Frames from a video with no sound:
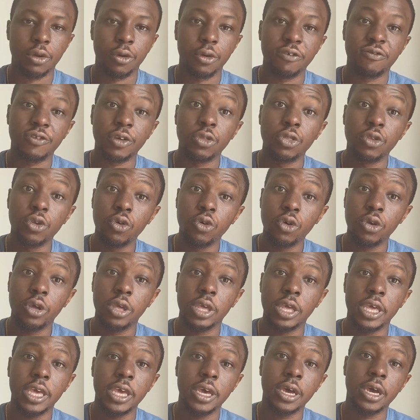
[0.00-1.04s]
So if you're
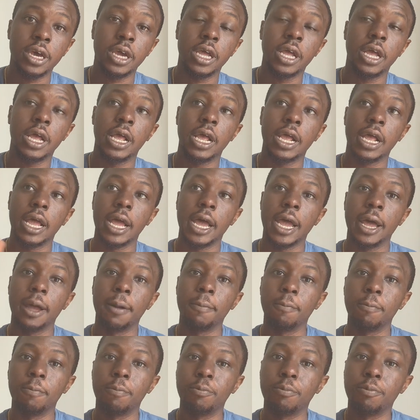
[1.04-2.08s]
new here,
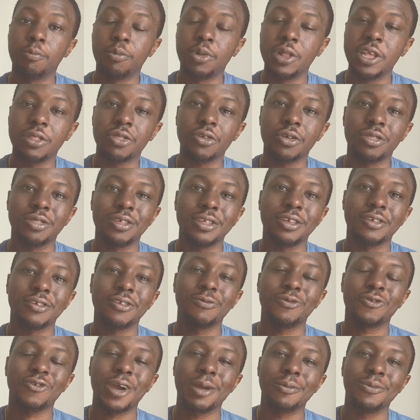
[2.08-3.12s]
please consider
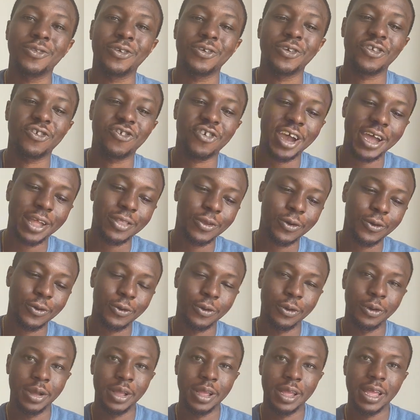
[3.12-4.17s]
subscribing to the
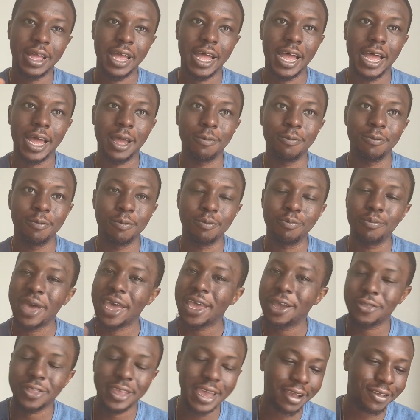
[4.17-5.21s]
channel,
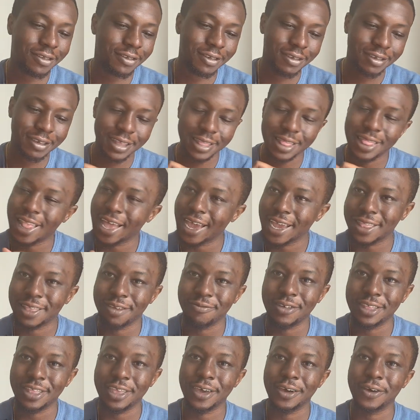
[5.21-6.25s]
pay your taxes and like
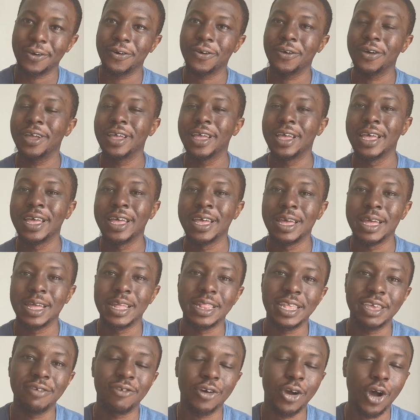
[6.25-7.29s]
the video,
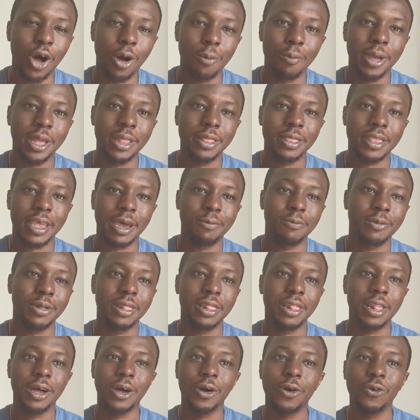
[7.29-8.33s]
leave a comment down
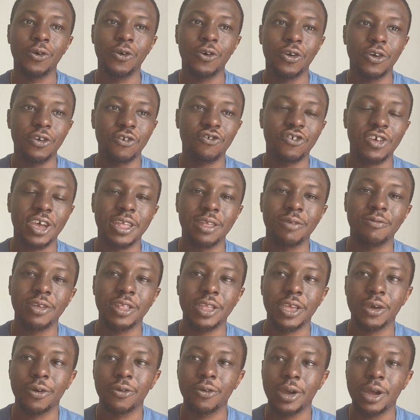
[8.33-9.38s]
below, share the
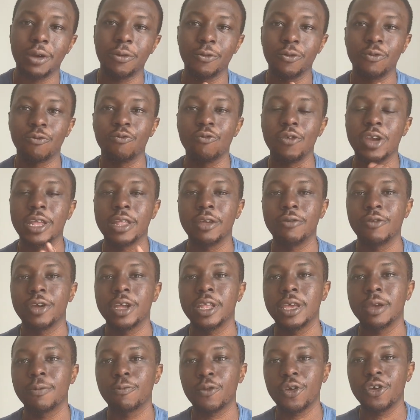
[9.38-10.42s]
video. I would
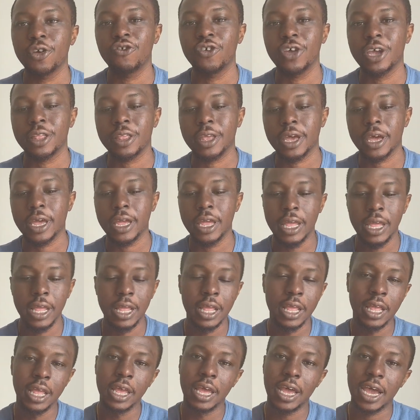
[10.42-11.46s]
really appreciate that.
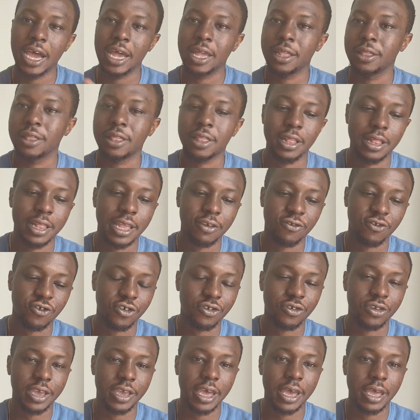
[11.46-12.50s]
And let's
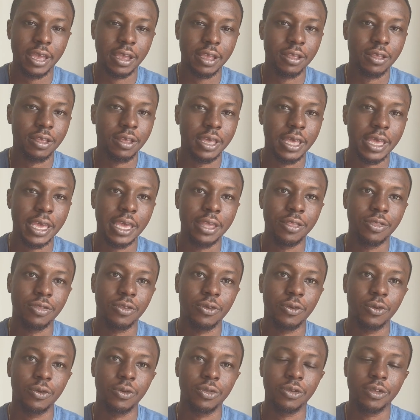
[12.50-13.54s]
just get
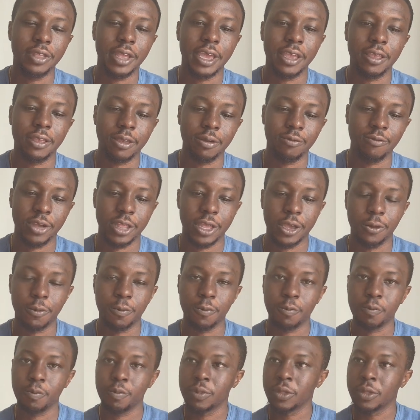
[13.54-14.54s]
into today's video.